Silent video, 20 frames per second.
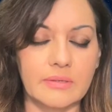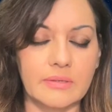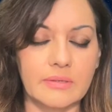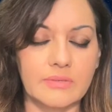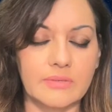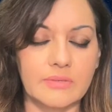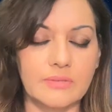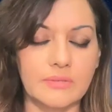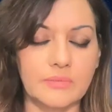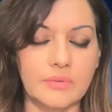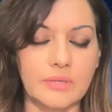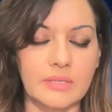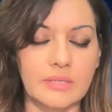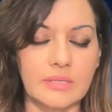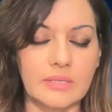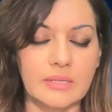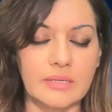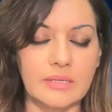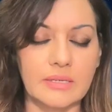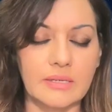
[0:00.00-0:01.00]
as you breathe
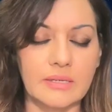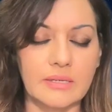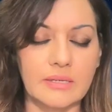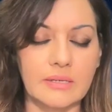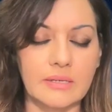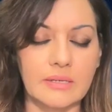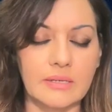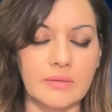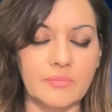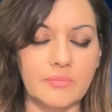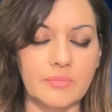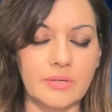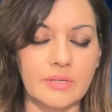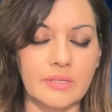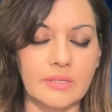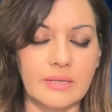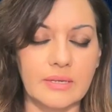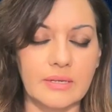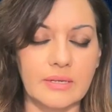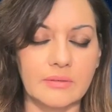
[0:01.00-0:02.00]
in and
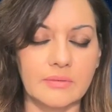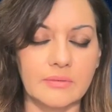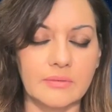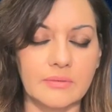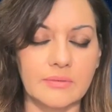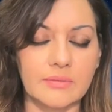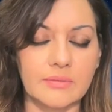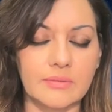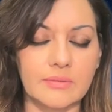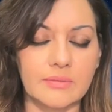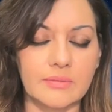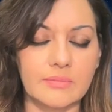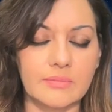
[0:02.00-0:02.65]
breathe out.